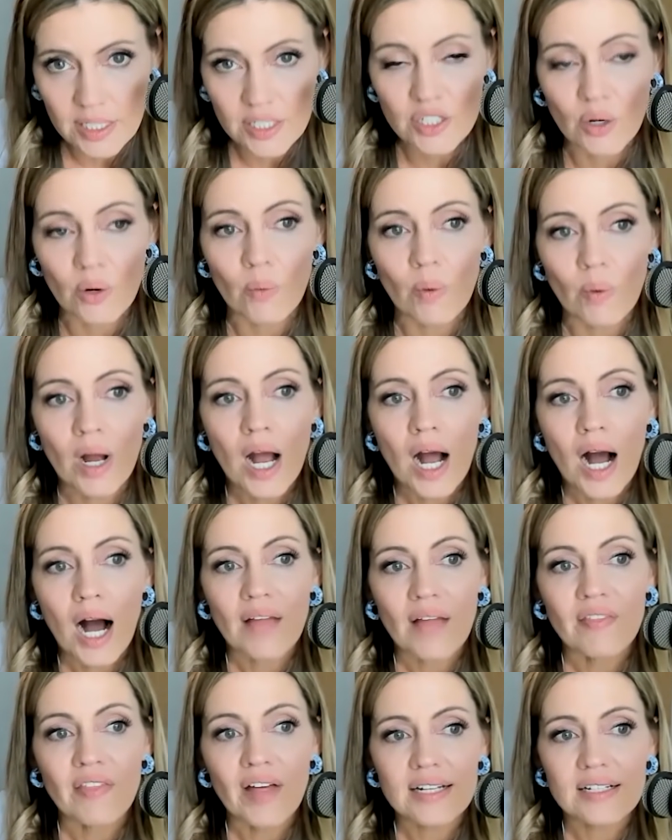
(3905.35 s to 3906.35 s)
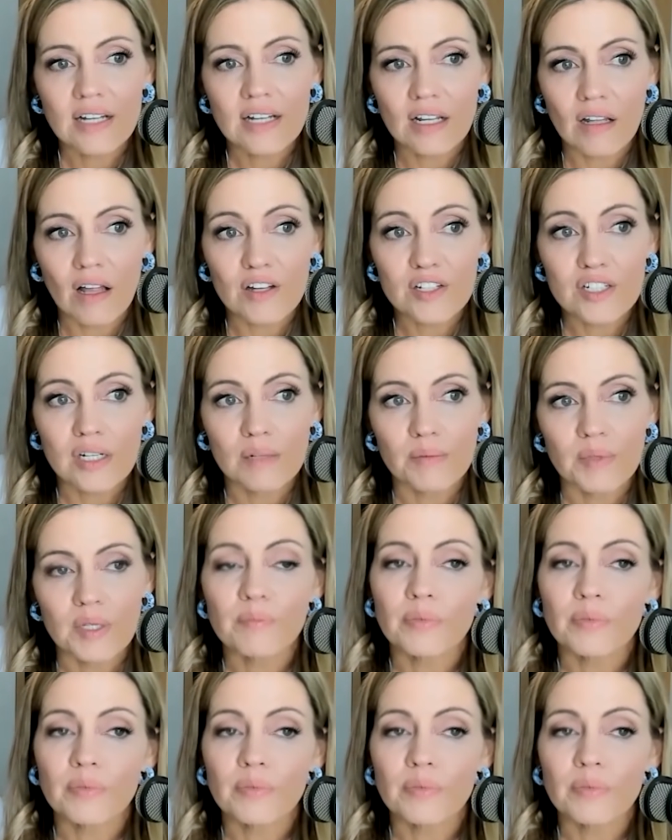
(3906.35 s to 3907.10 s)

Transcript: So that is not lost on me.